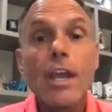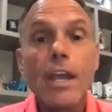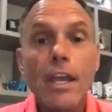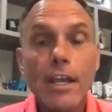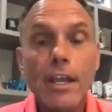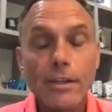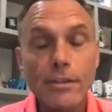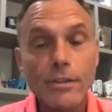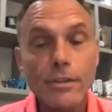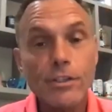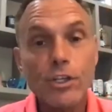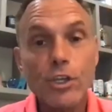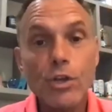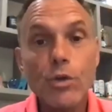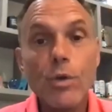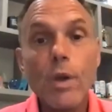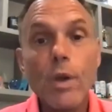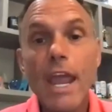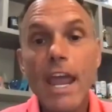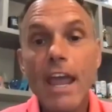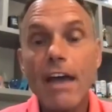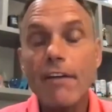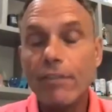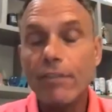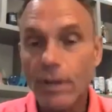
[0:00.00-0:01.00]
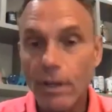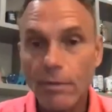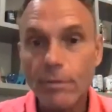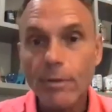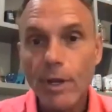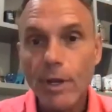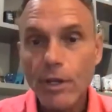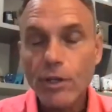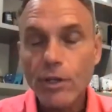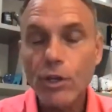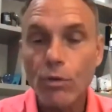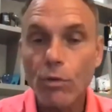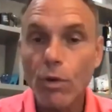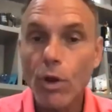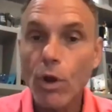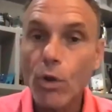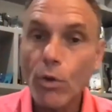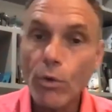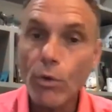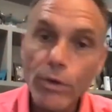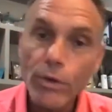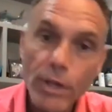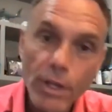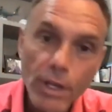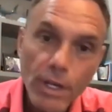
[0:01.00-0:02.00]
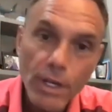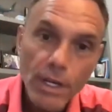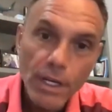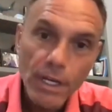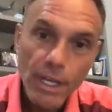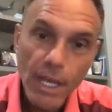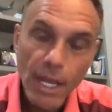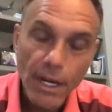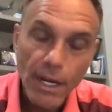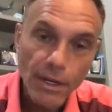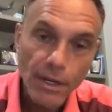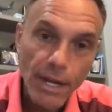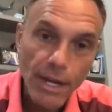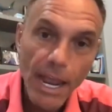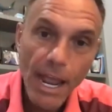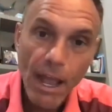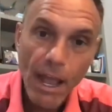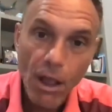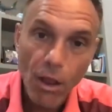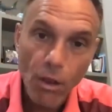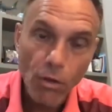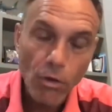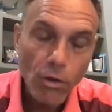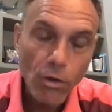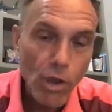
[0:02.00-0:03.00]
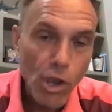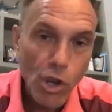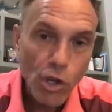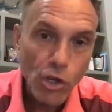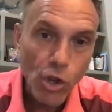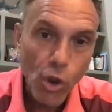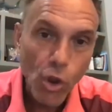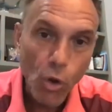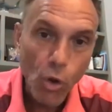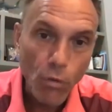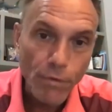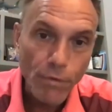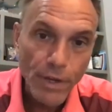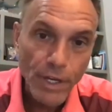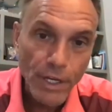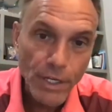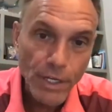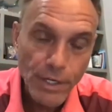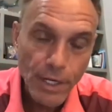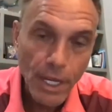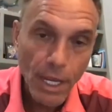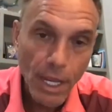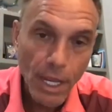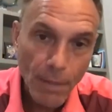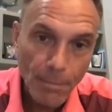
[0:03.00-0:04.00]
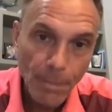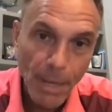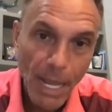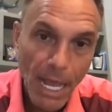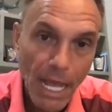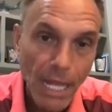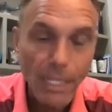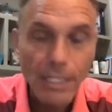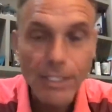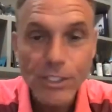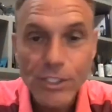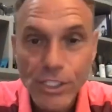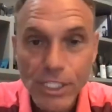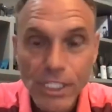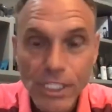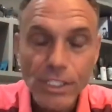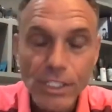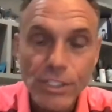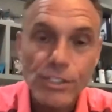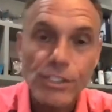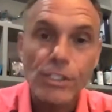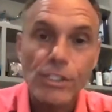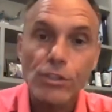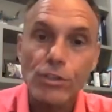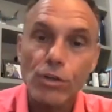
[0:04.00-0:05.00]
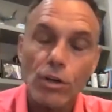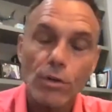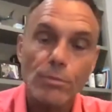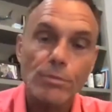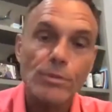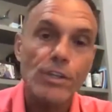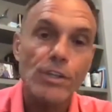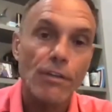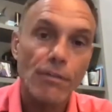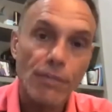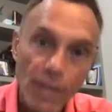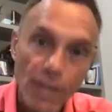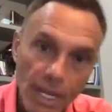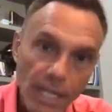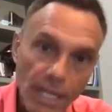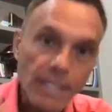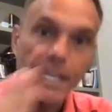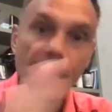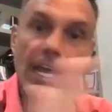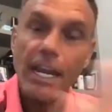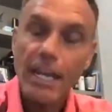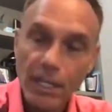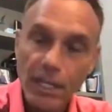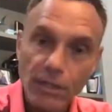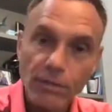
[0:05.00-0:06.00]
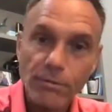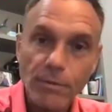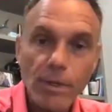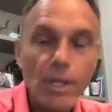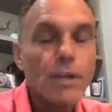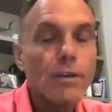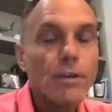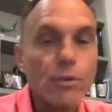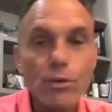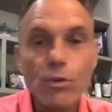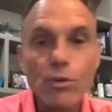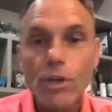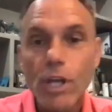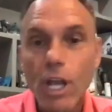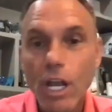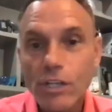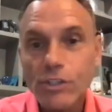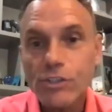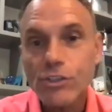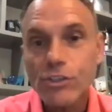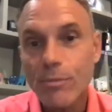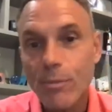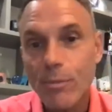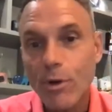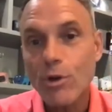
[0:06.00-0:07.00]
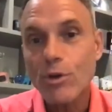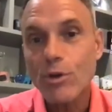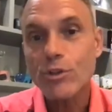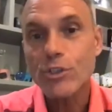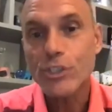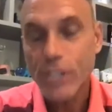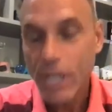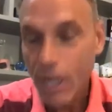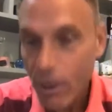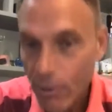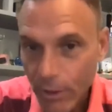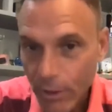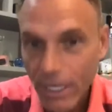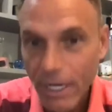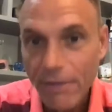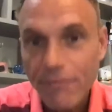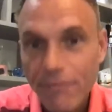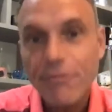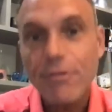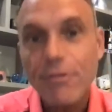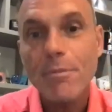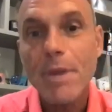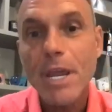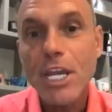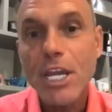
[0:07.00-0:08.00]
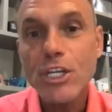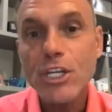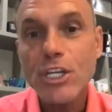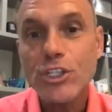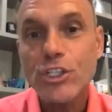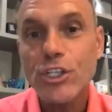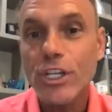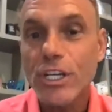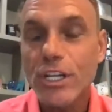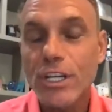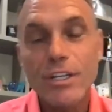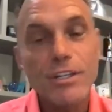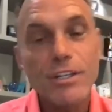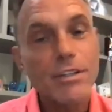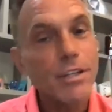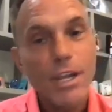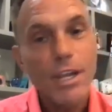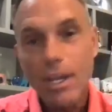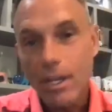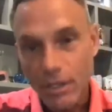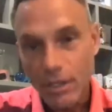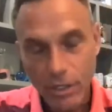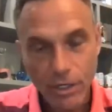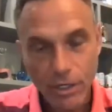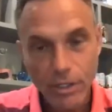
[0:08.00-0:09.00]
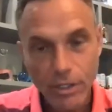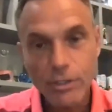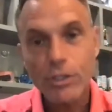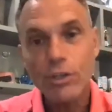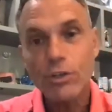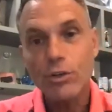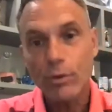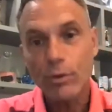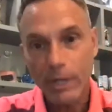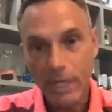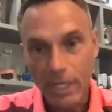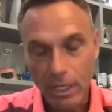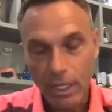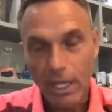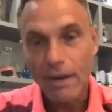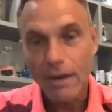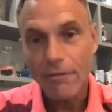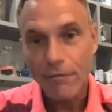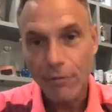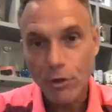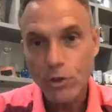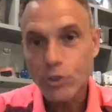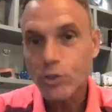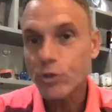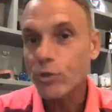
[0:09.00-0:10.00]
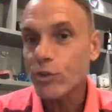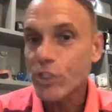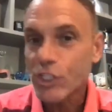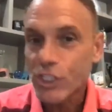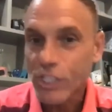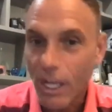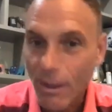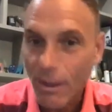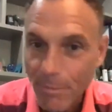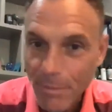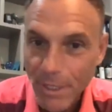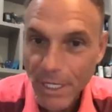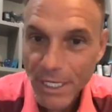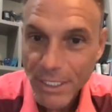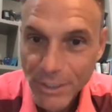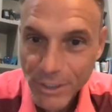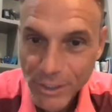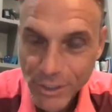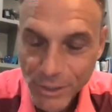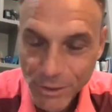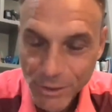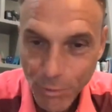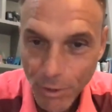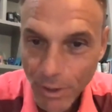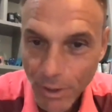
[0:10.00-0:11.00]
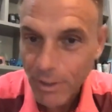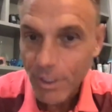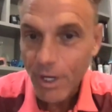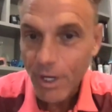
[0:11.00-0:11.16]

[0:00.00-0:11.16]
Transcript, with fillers: Do you have a your own kind of now COVID uh, policies in terms of getting new customers, sharing information? You're doing a lot of virtual summits. What?